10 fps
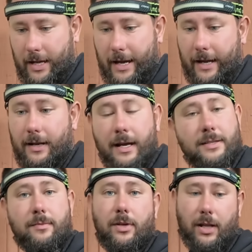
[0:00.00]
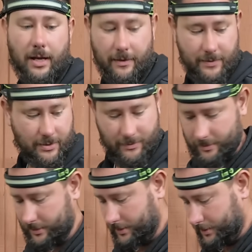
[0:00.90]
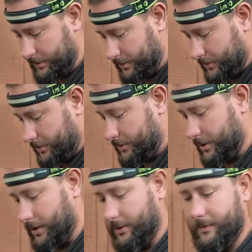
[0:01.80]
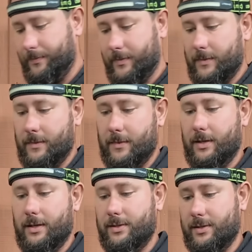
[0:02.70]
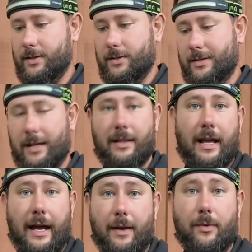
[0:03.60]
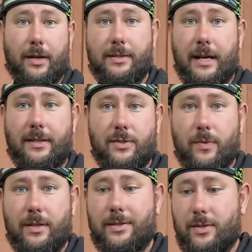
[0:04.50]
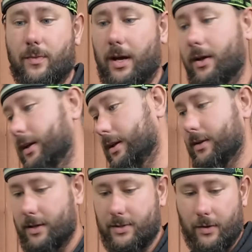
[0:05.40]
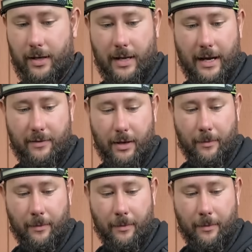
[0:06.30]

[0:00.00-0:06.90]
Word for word: light and some gloves. So this is a light. We're gonna take this with us as well. Let's go ahead and dive